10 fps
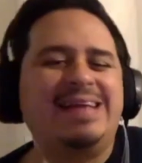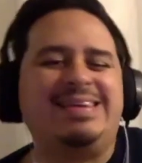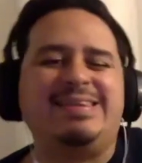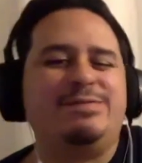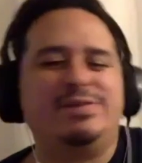
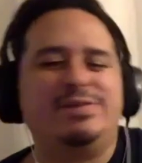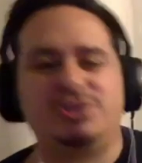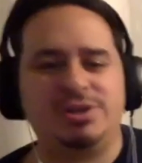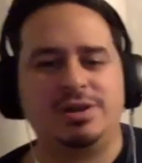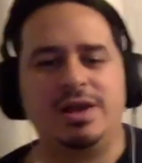
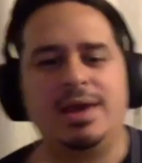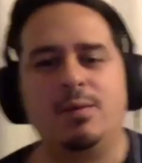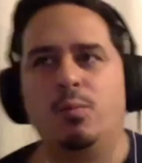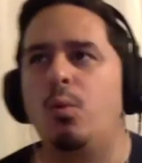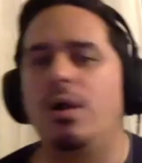division
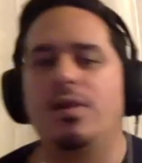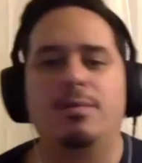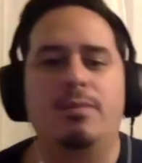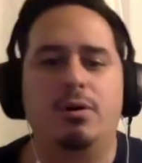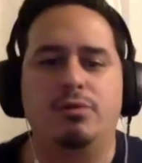in one of the
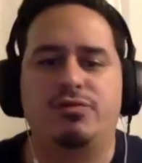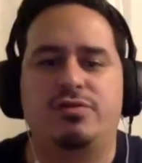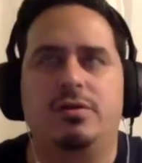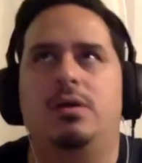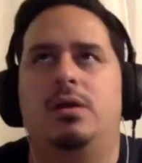
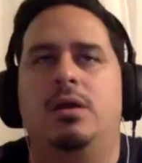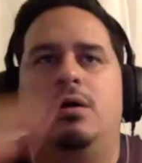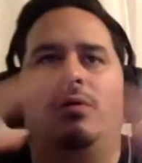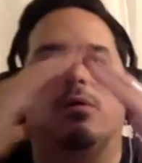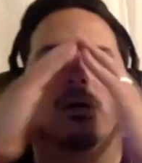most,
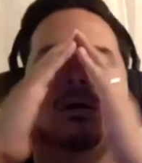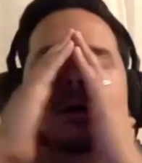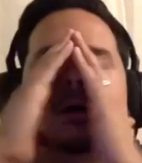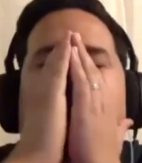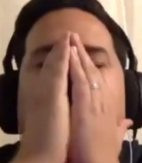
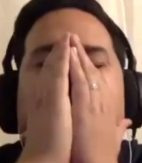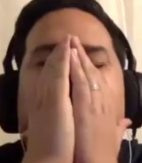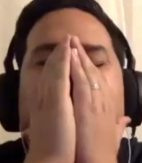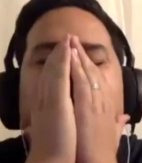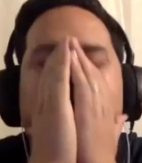
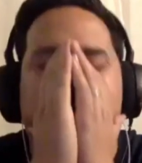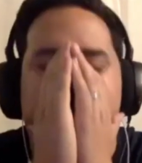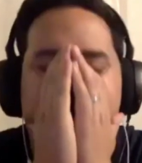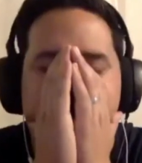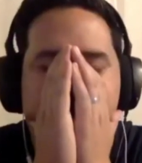iconic
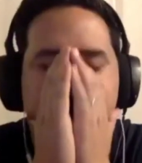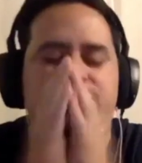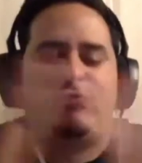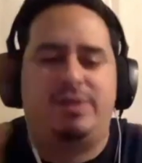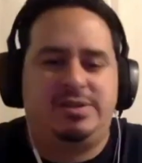
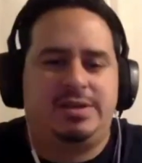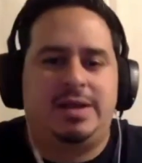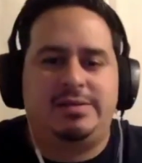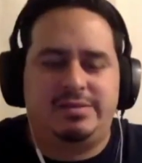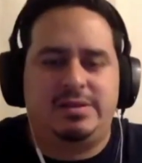film
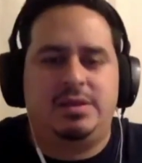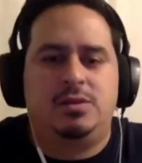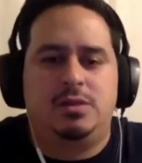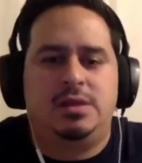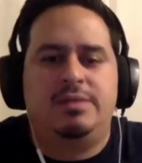franchises
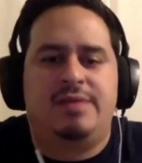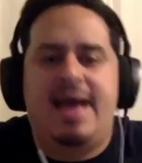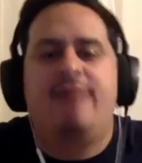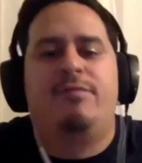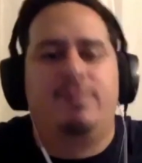in it
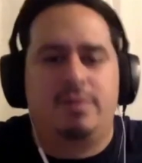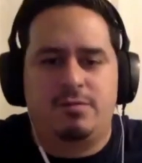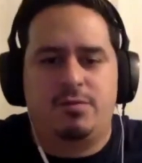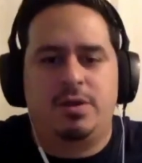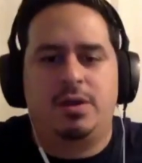ever,
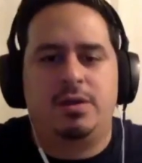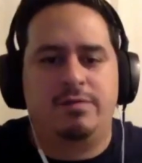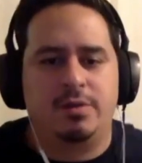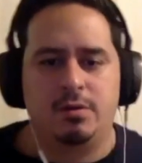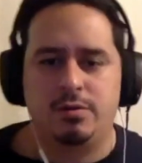if we can
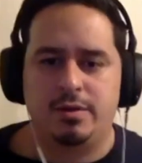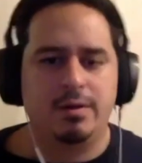even go there.